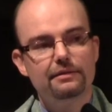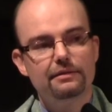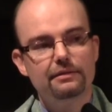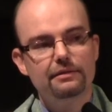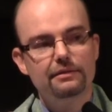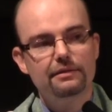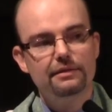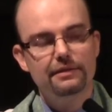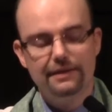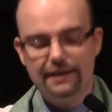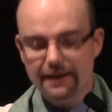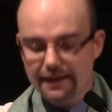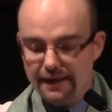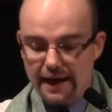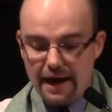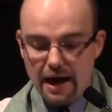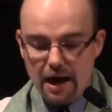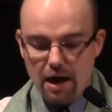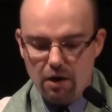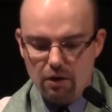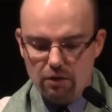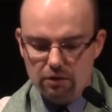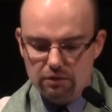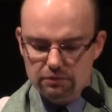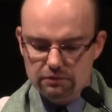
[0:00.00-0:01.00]
get
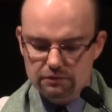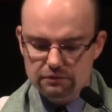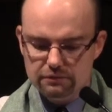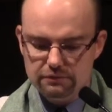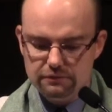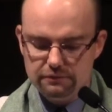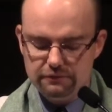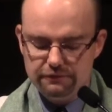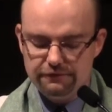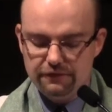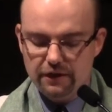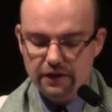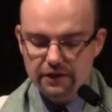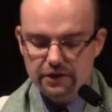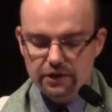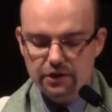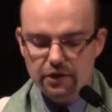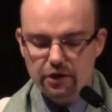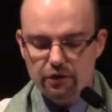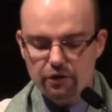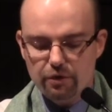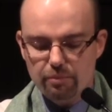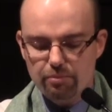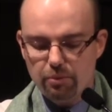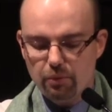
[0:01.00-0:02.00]
out. Find
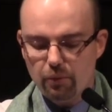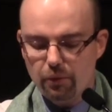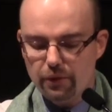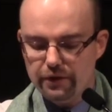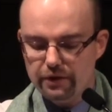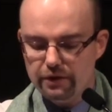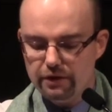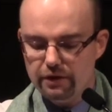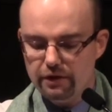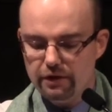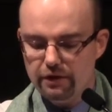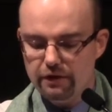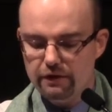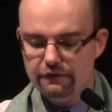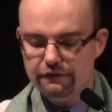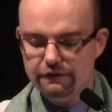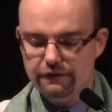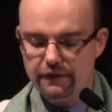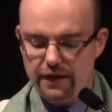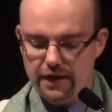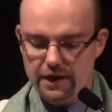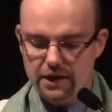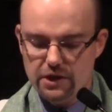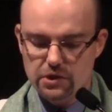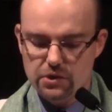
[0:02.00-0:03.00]
another point of
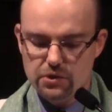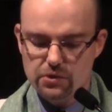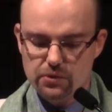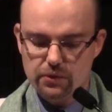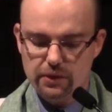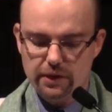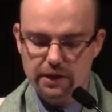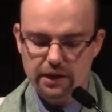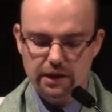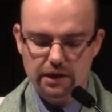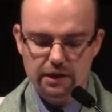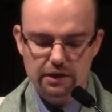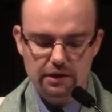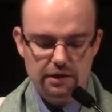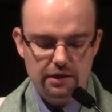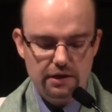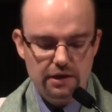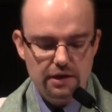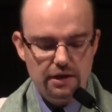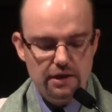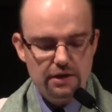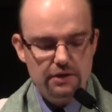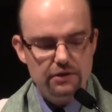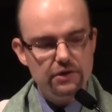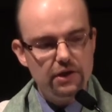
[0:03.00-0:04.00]
entry.
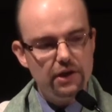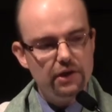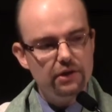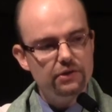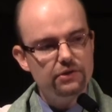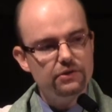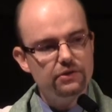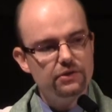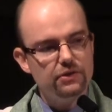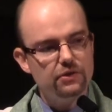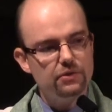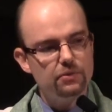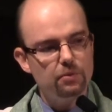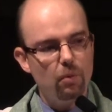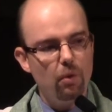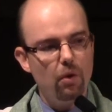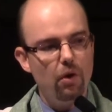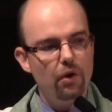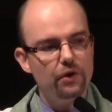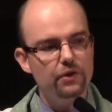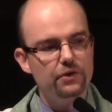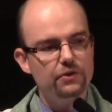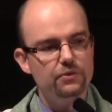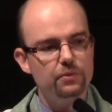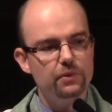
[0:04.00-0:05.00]
Genesis 1,
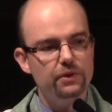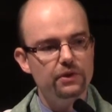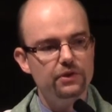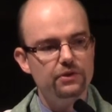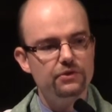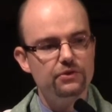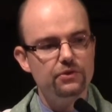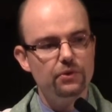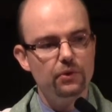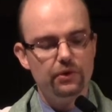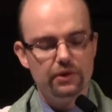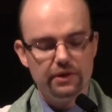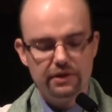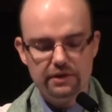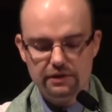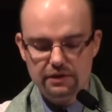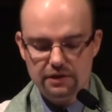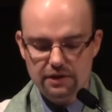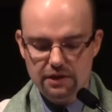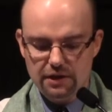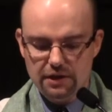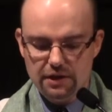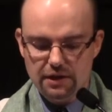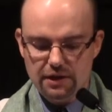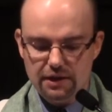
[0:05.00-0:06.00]
as we asserted
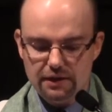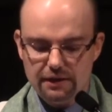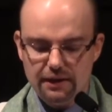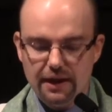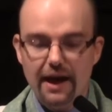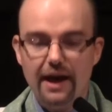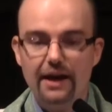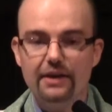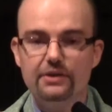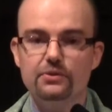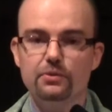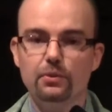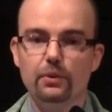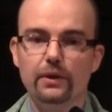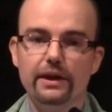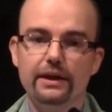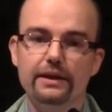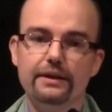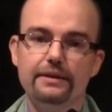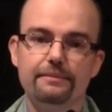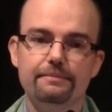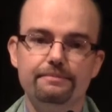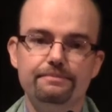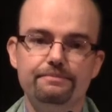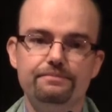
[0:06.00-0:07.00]
last week.
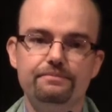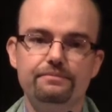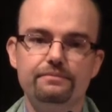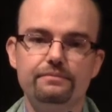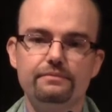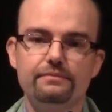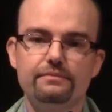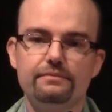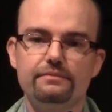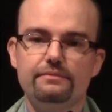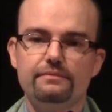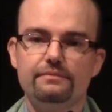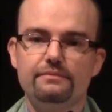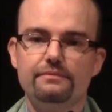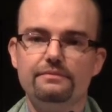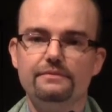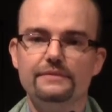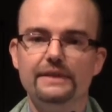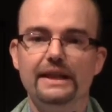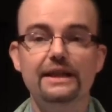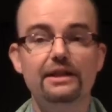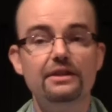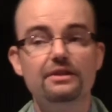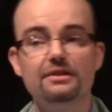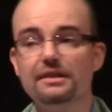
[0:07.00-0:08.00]

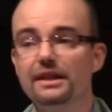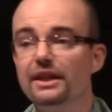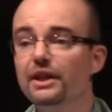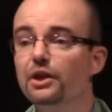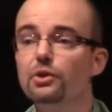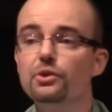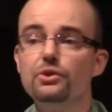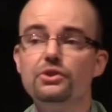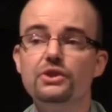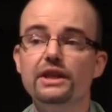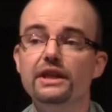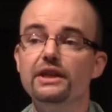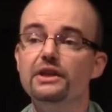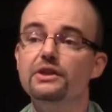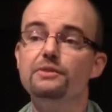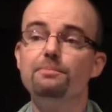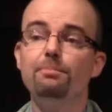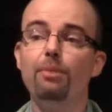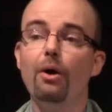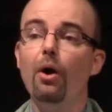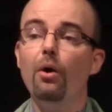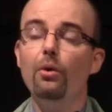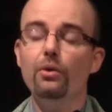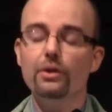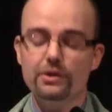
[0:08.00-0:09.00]
It is liturgy. It is
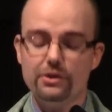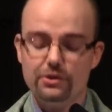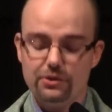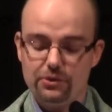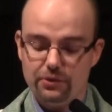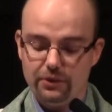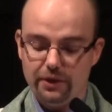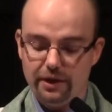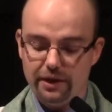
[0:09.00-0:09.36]
poetry.